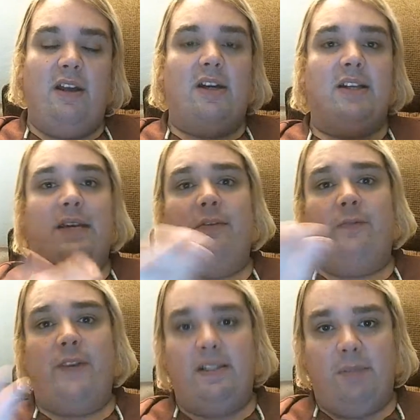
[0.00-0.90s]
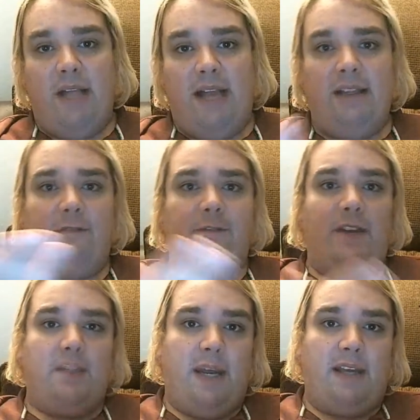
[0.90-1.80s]
Because after it fades to black, then
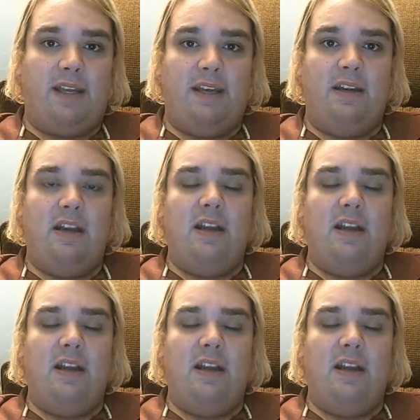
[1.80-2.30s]
fades back in,